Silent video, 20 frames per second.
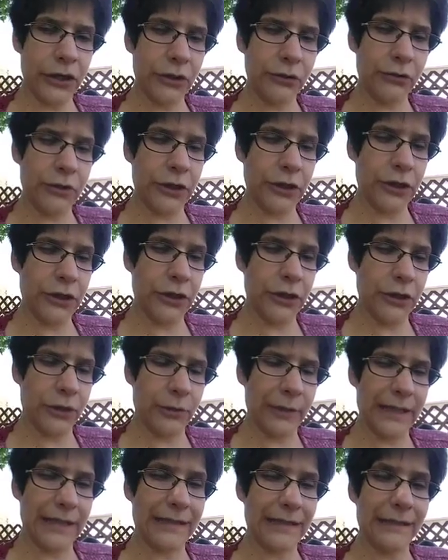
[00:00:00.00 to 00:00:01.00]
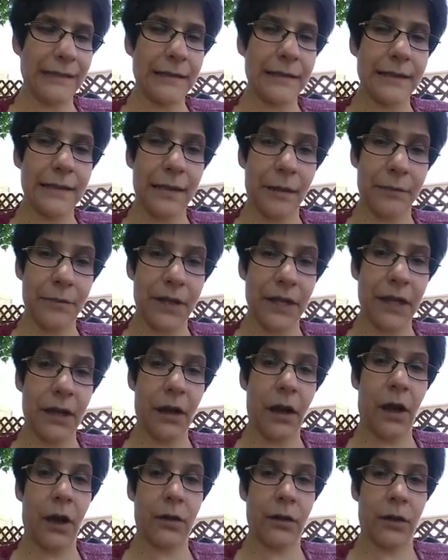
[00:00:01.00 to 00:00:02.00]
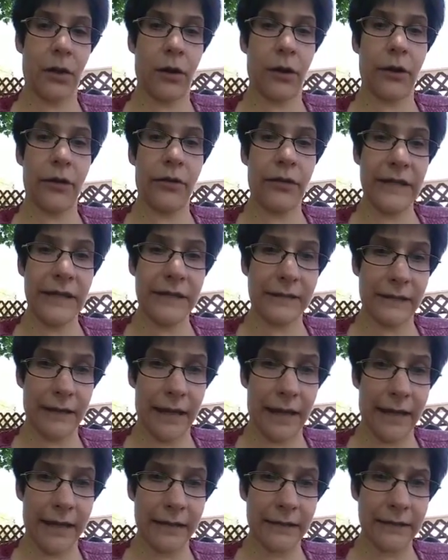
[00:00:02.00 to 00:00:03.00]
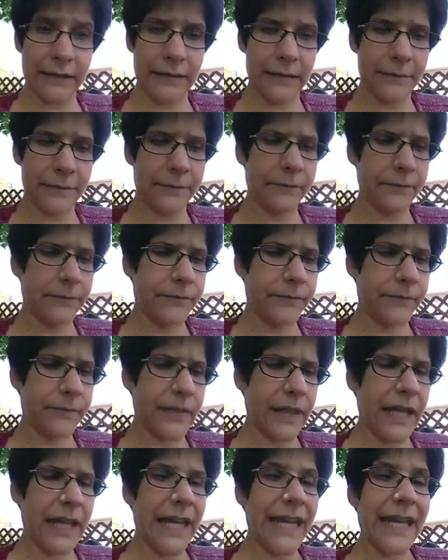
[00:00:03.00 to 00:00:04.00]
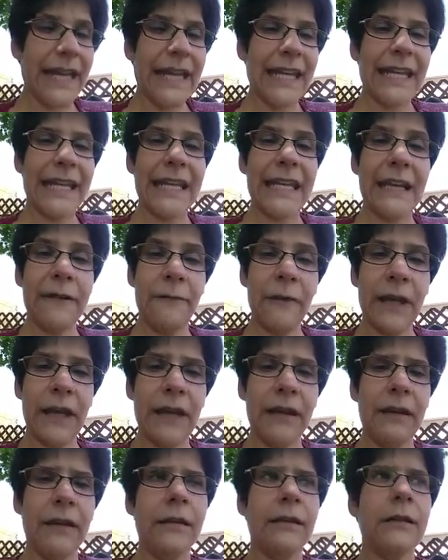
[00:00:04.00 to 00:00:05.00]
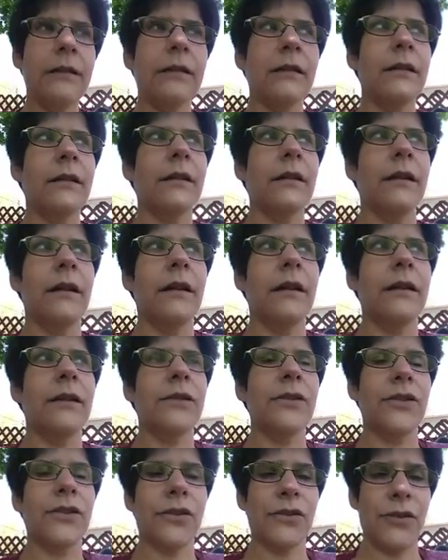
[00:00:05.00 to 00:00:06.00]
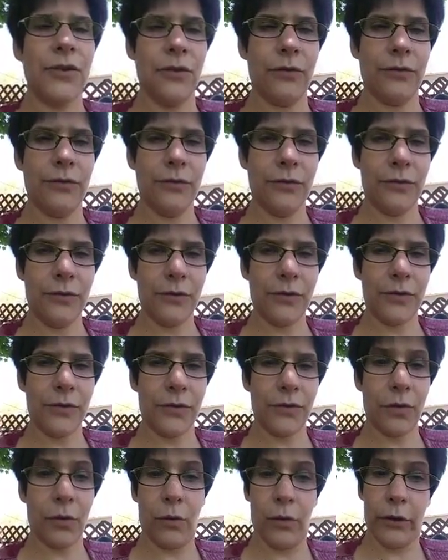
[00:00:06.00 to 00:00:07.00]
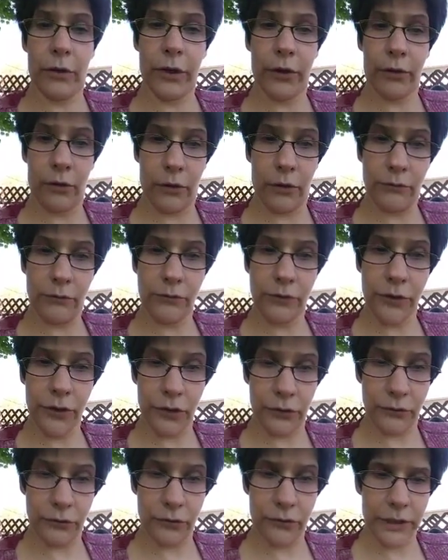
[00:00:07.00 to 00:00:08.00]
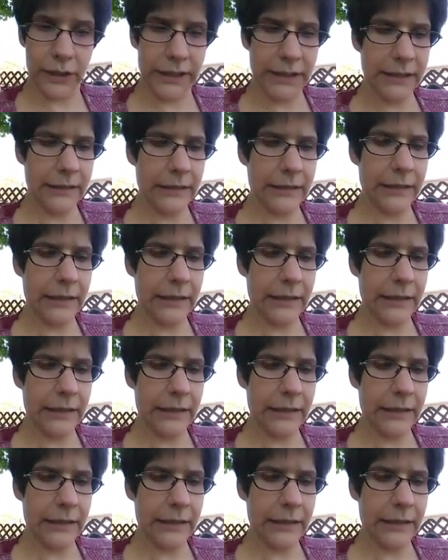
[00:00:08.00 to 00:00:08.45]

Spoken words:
you to do it something along these lines. Giving students or your own children